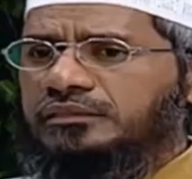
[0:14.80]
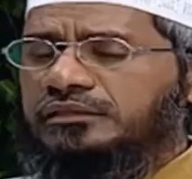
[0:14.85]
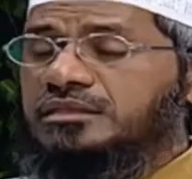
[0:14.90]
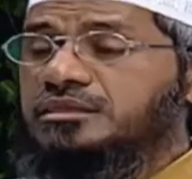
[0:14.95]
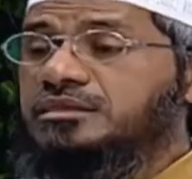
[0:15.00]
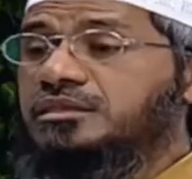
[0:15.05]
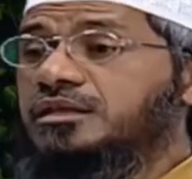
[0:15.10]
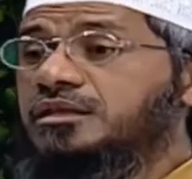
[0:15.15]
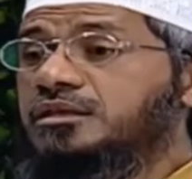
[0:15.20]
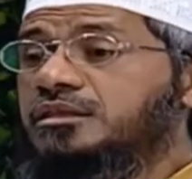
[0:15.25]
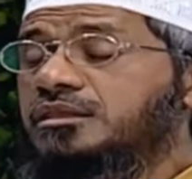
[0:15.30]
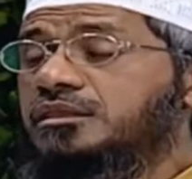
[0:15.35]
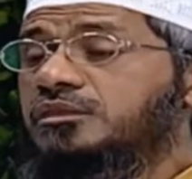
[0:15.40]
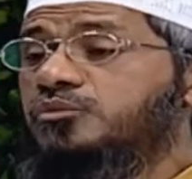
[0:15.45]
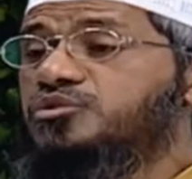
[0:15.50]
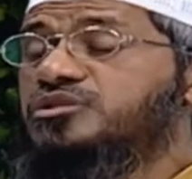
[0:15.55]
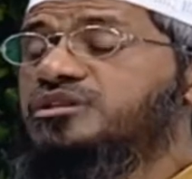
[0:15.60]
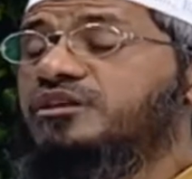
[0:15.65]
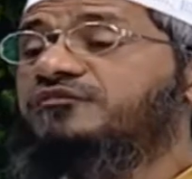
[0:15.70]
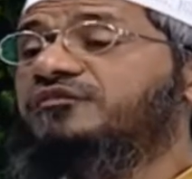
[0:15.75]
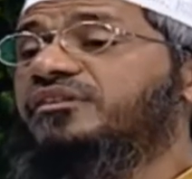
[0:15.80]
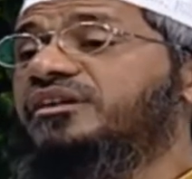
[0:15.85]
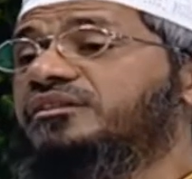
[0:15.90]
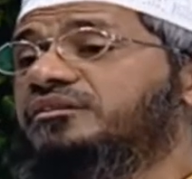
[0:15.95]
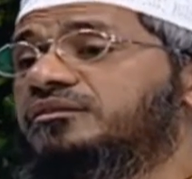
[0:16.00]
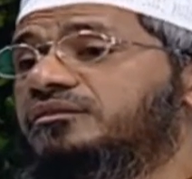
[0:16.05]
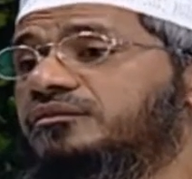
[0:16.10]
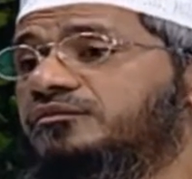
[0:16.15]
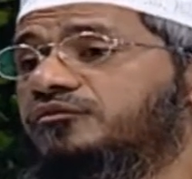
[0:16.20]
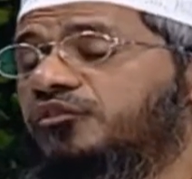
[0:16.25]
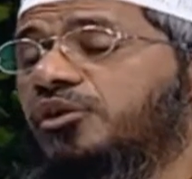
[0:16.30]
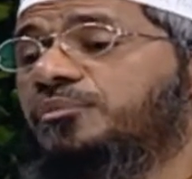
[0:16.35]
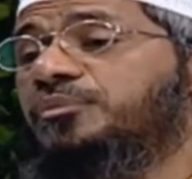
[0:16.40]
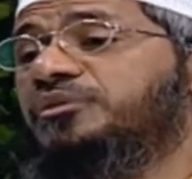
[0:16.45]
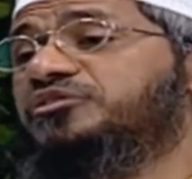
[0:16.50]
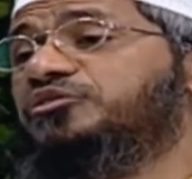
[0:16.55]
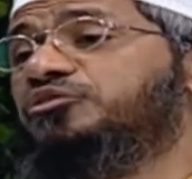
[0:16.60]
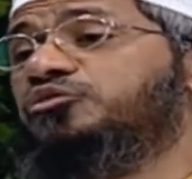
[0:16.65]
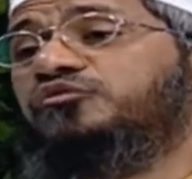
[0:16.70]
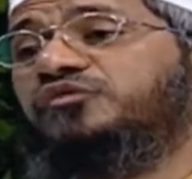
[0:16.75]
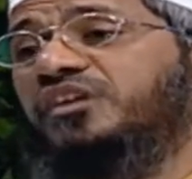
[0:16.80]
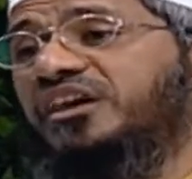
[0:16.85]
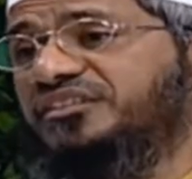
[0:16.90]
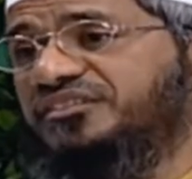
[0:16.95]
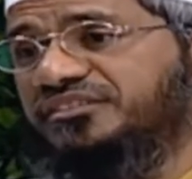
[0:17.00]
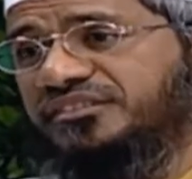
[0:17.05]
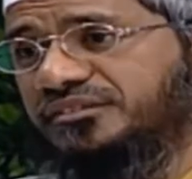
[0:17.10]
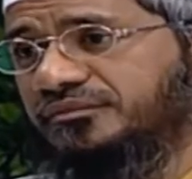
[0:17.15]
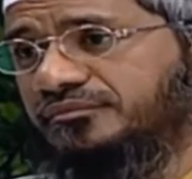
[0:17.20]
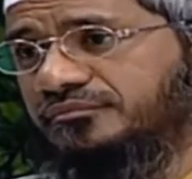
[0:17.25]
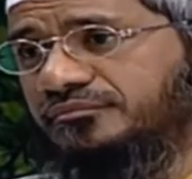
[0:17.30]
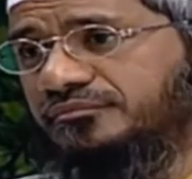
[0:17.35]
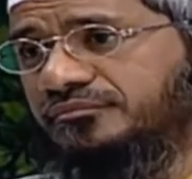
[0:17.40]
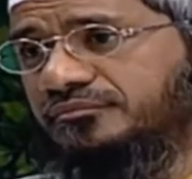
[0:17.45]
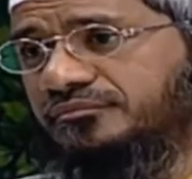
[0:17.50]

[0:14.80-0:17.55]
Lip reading: The things which are fard for a person who fasts,